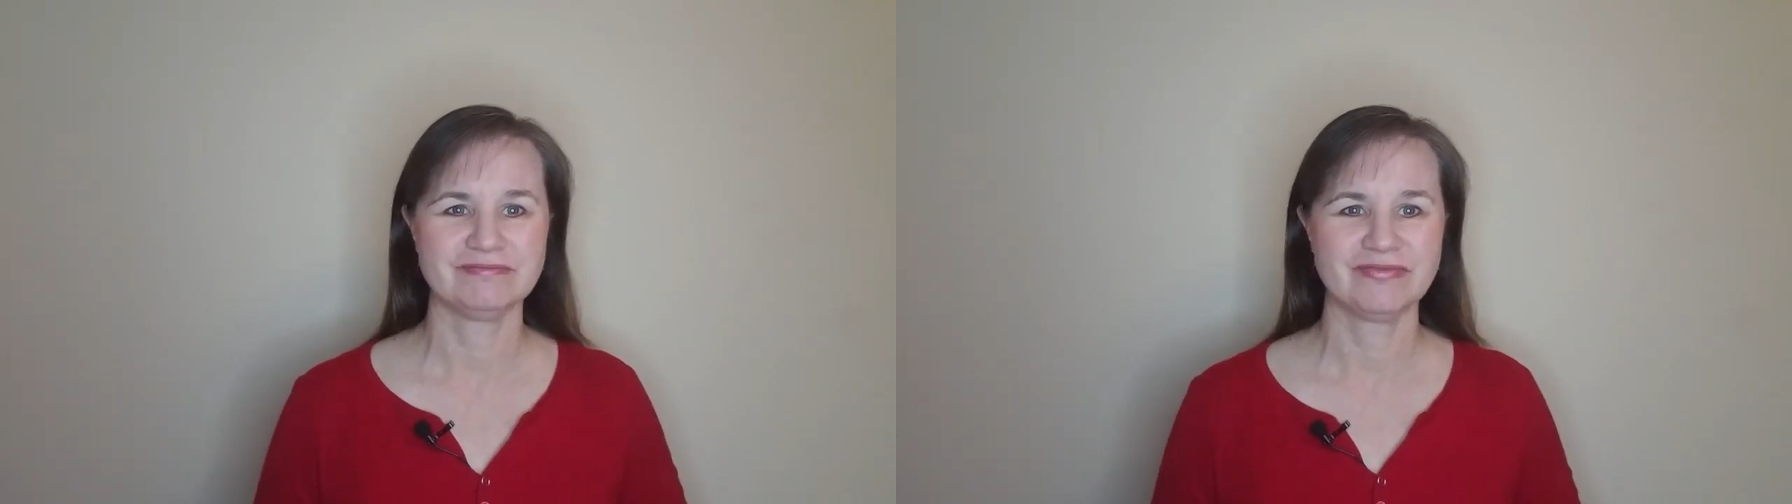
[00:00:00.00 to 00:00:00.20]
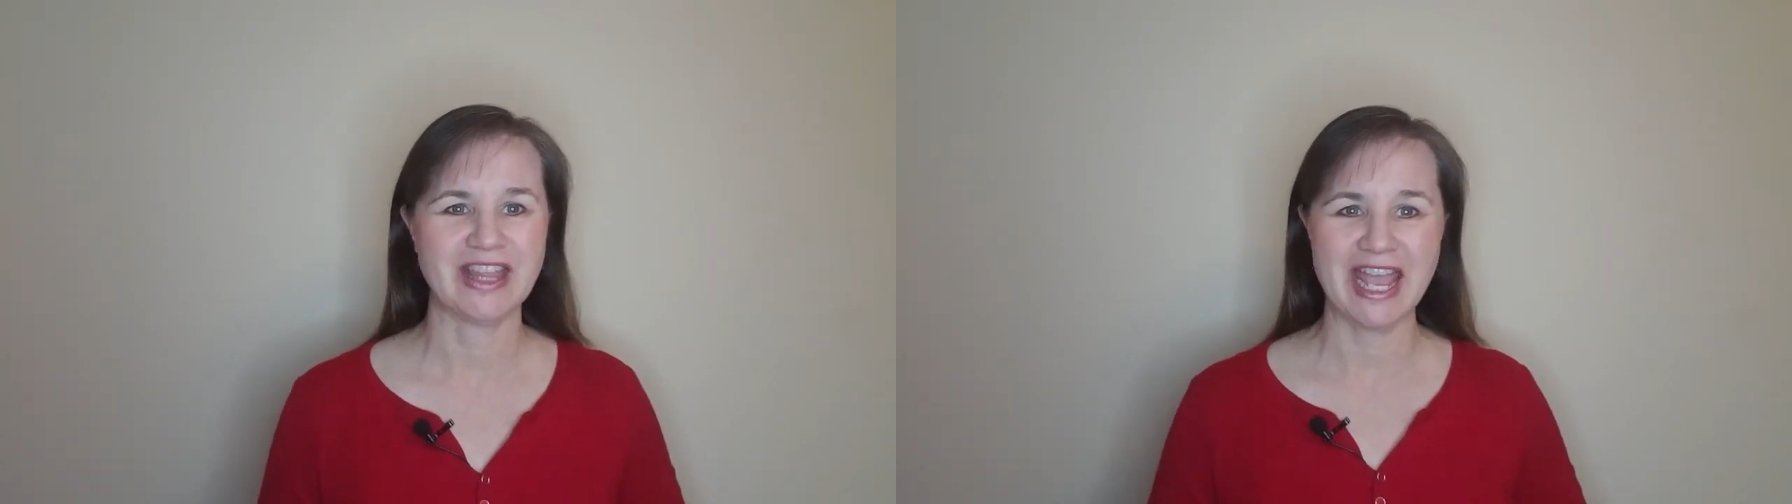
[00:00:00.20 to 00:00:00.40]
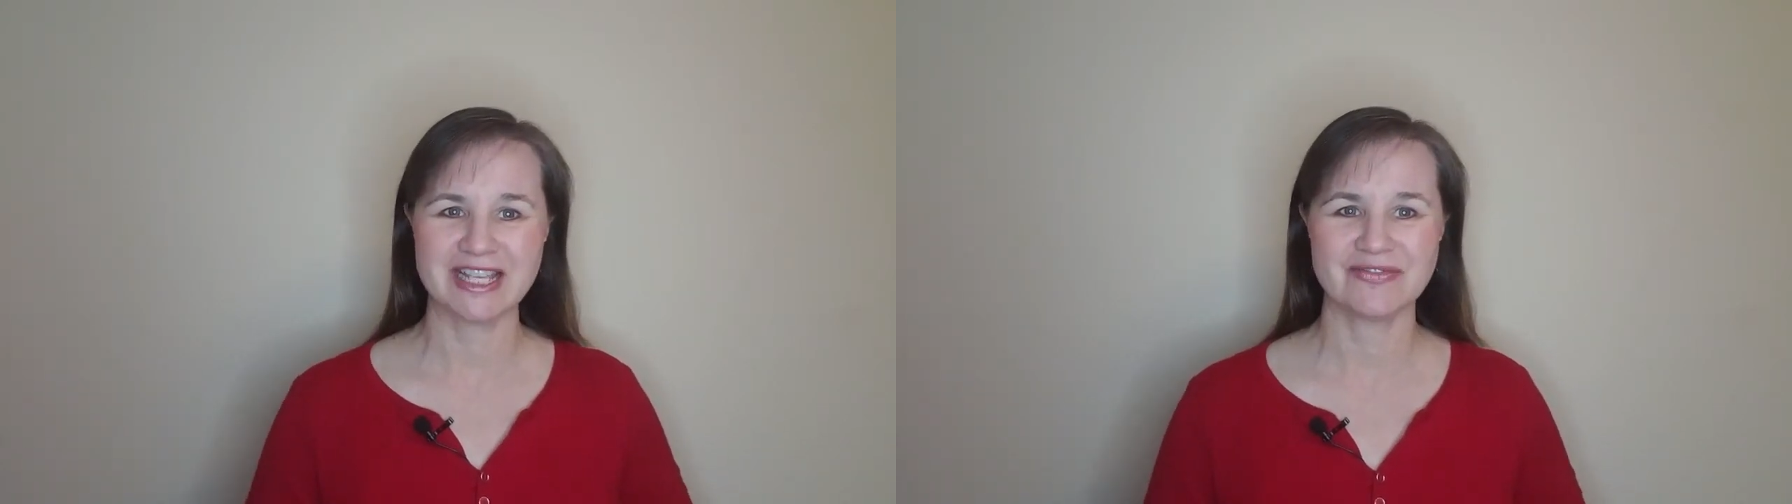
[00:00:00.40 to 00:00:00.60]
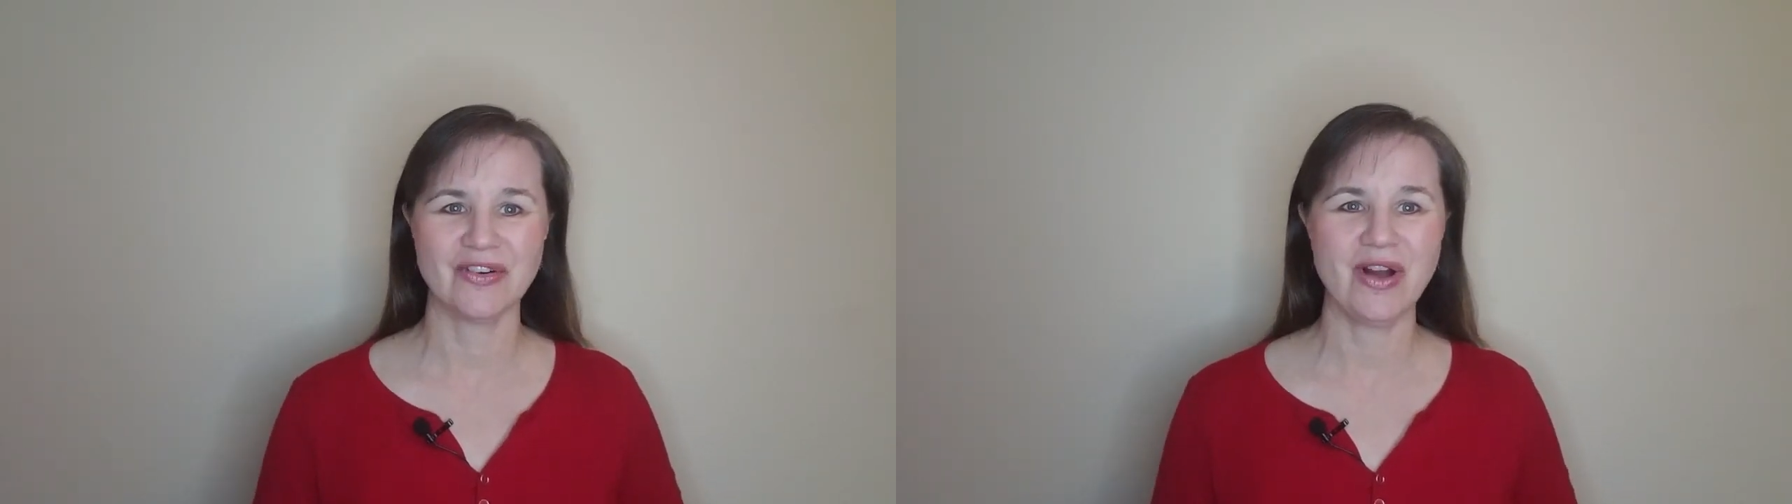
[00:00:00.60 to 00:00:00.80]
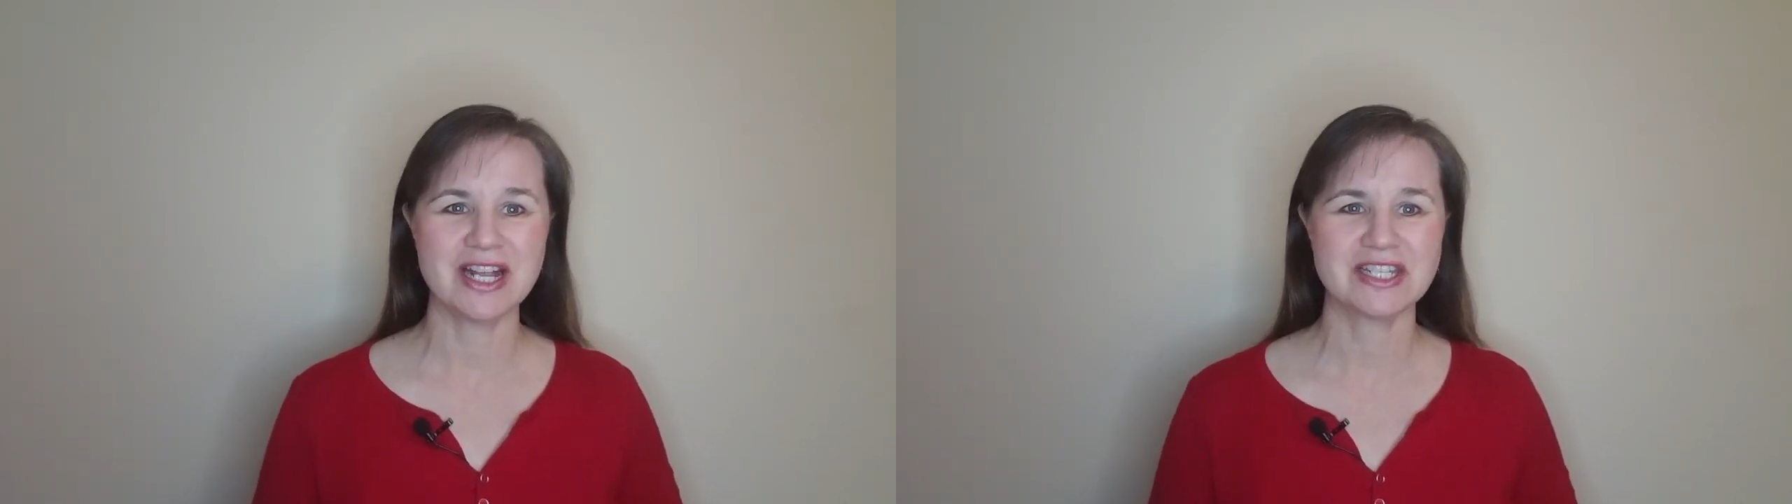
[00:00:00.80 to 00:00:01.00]
Thanks for
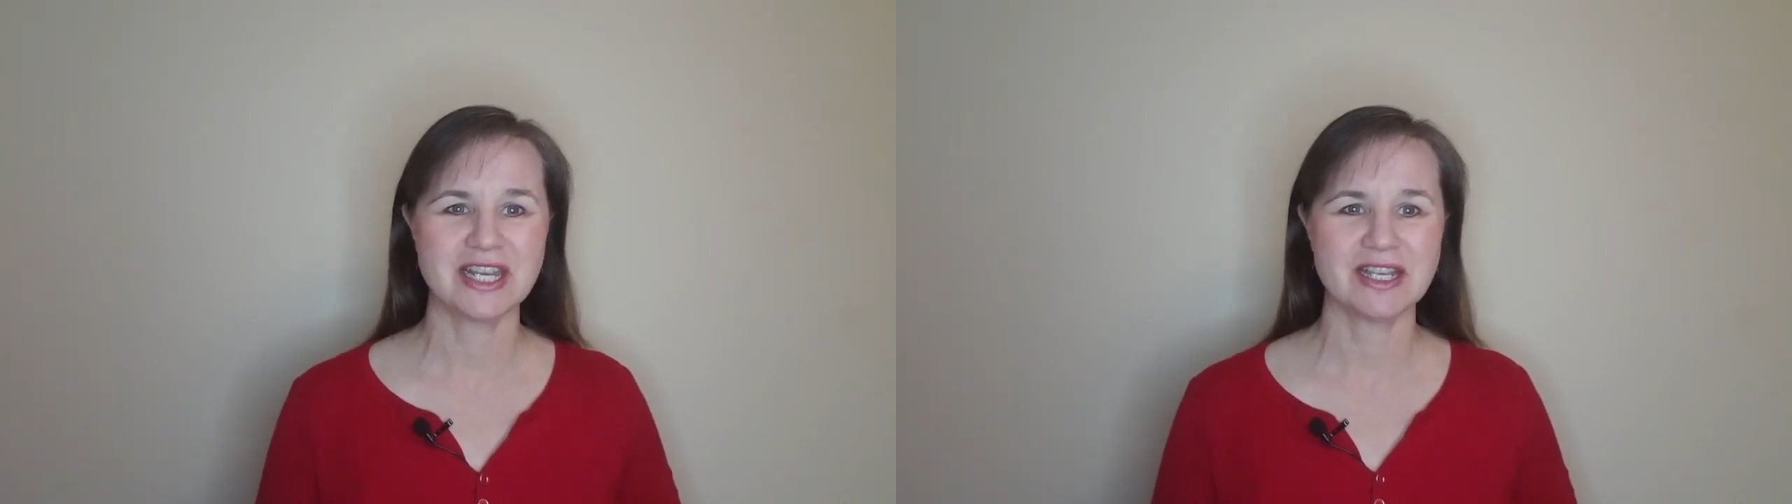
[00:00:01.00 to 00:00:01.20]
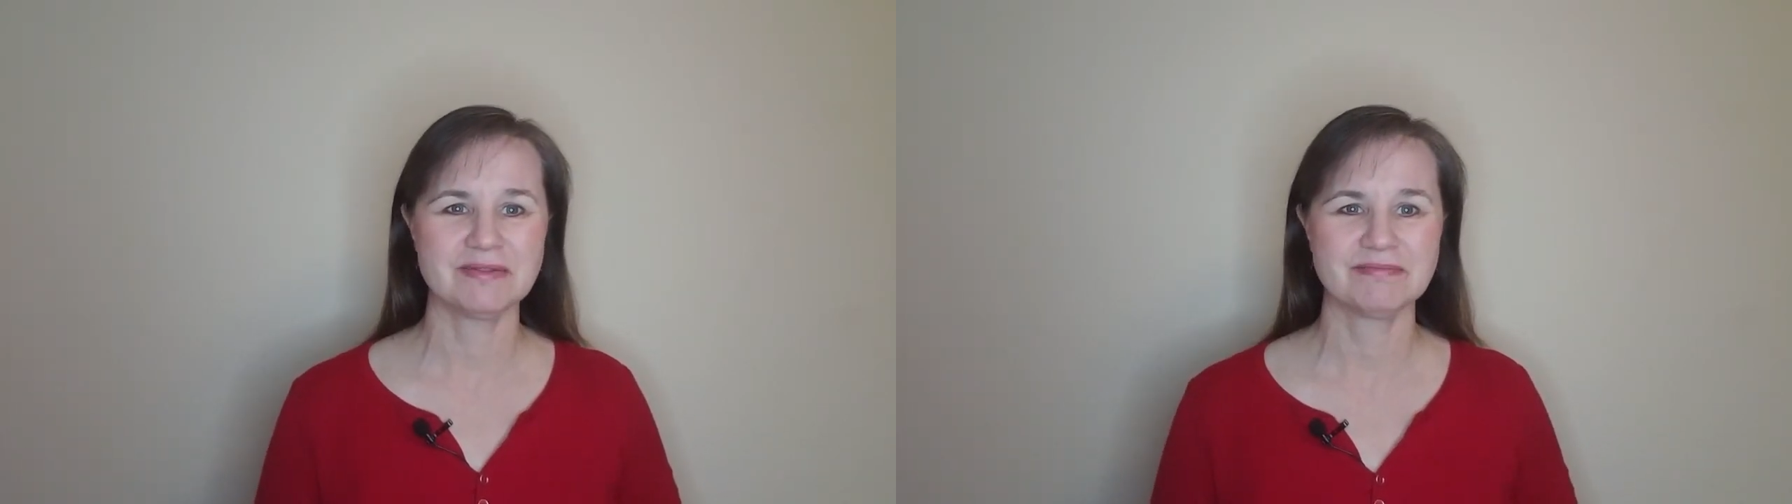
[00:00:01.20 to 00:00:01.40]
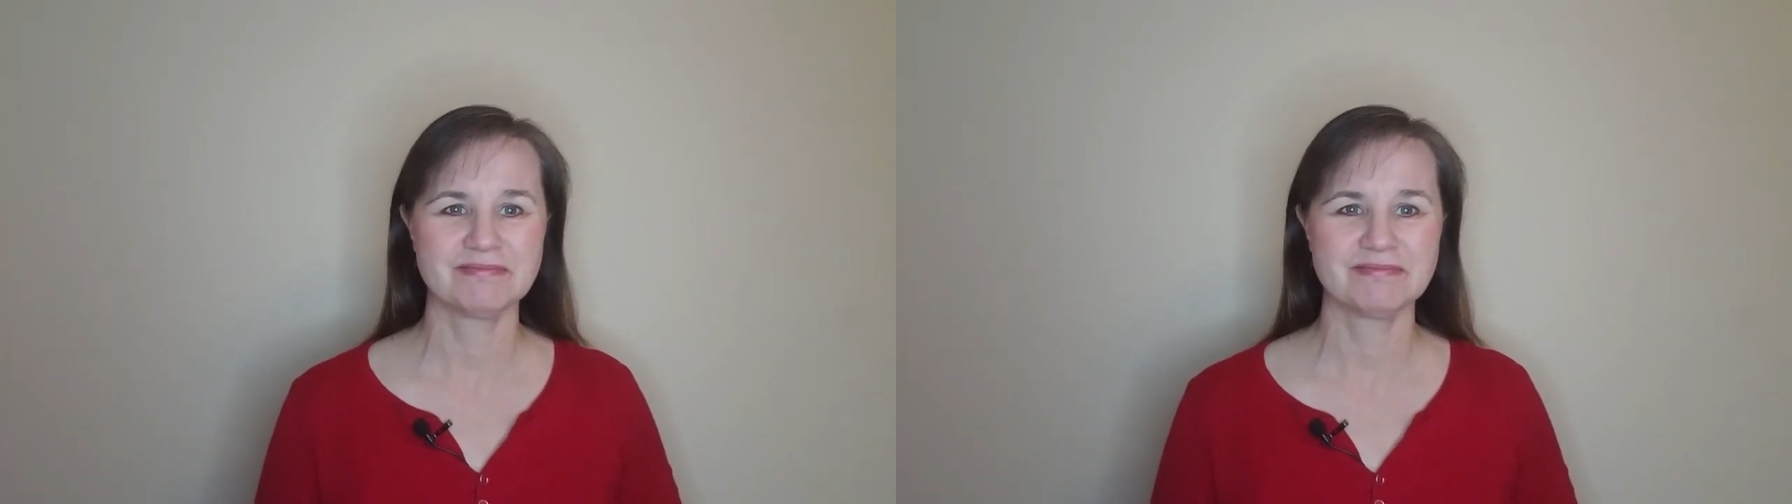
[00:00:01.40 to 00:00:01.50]
watching!